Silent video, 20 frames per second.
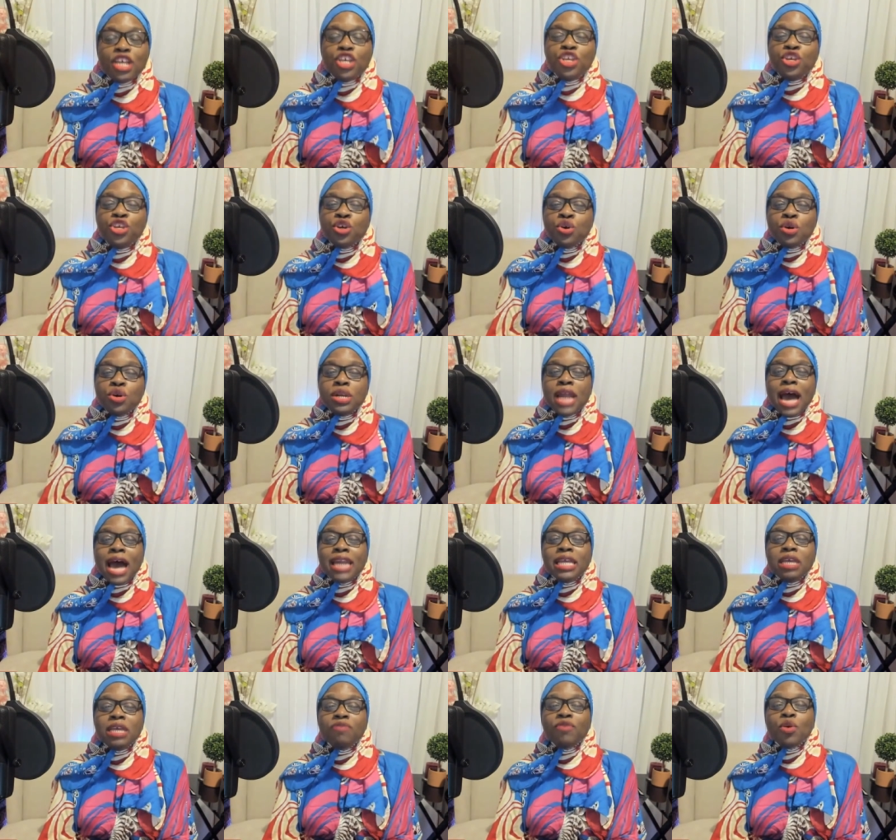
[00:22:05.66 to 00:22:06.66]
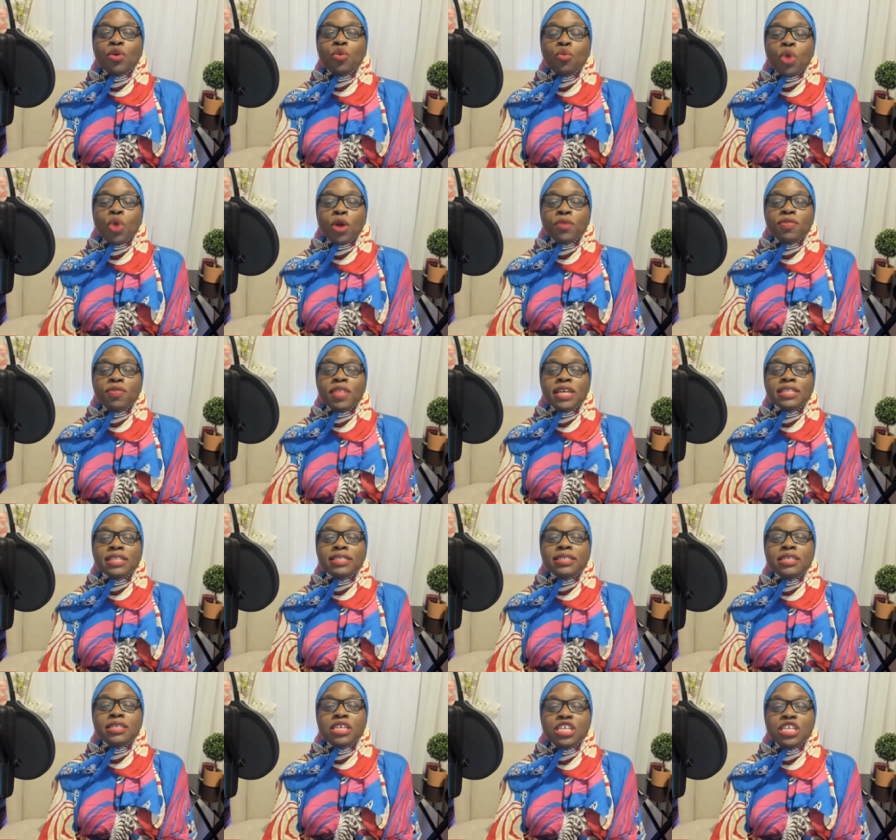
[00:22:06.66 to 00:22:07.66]
You're not even worth
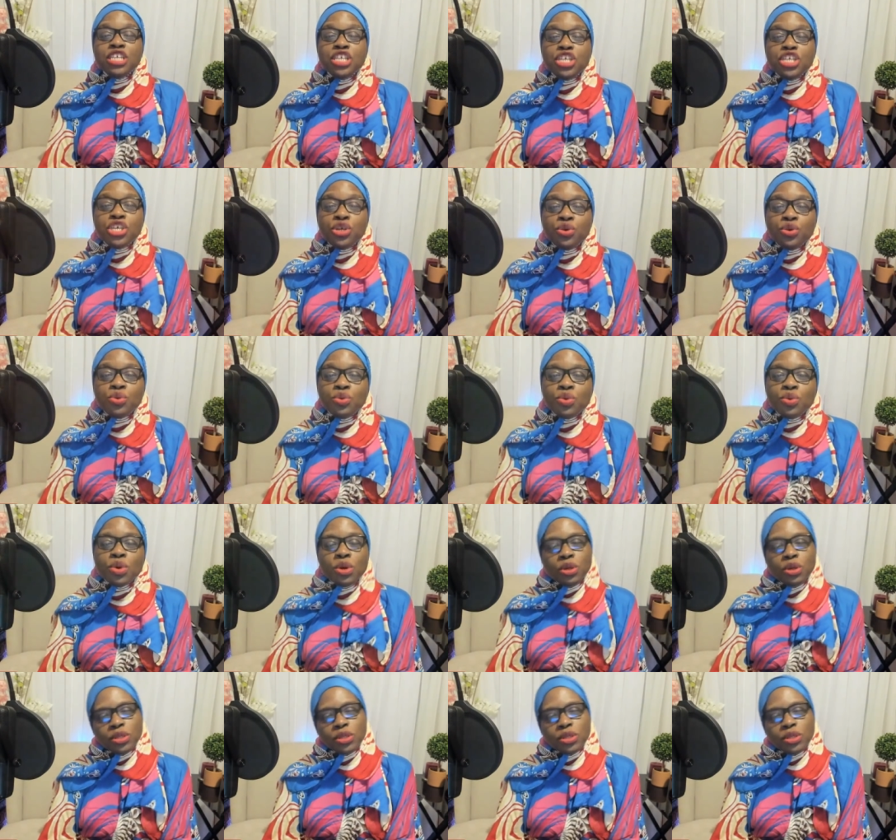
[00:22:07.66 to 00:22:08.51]
it to you.